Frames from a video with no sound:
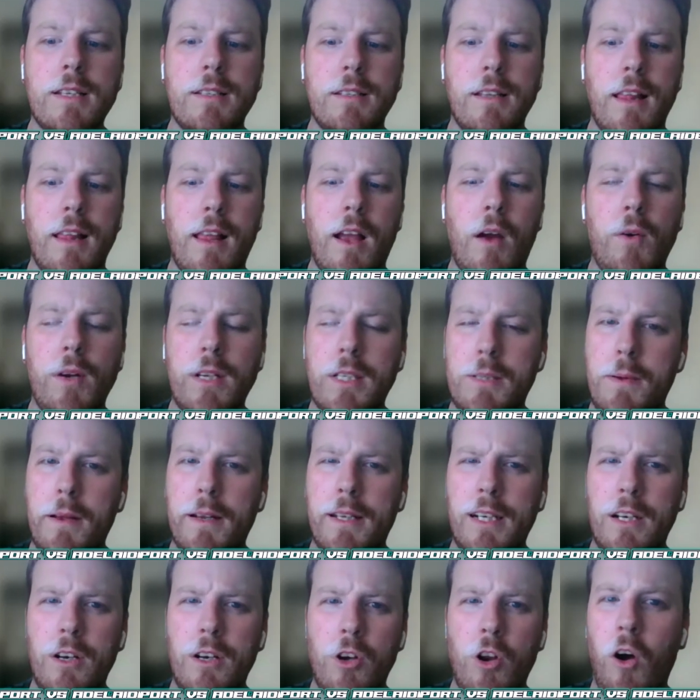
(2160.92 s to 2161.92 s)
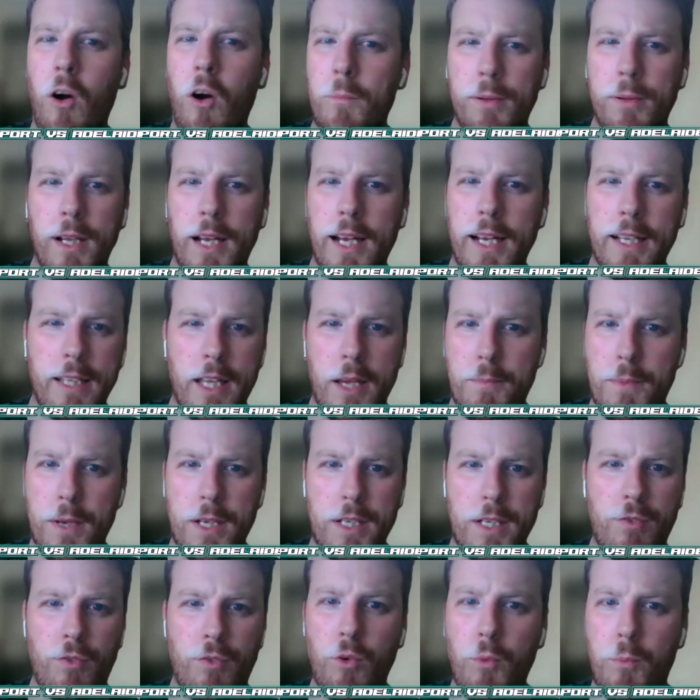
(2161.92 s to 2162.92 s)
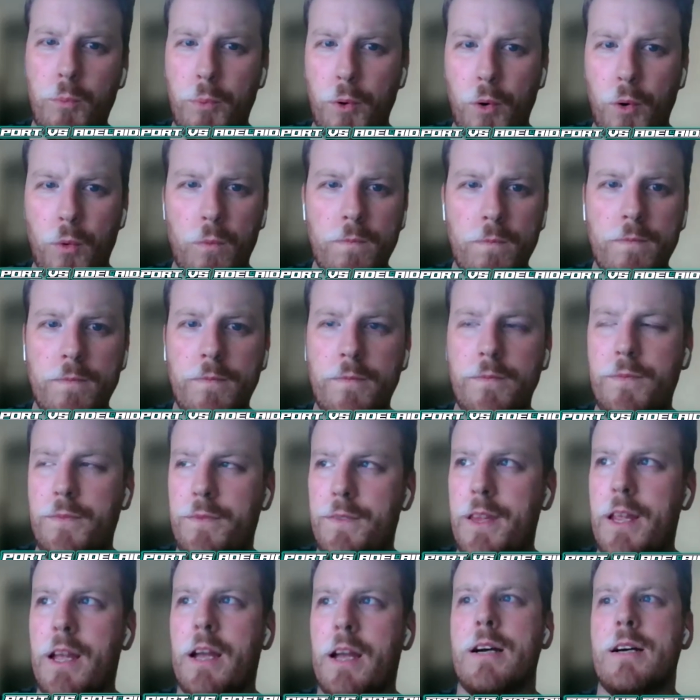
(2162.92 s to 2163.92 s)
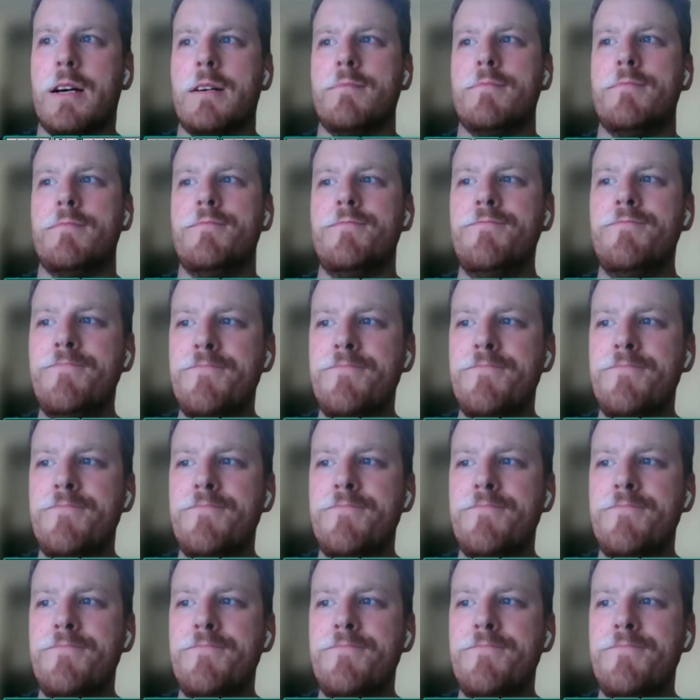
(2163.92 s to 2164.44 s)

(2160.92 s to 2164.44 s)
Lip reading: that they would expect and not playing their best football. Um,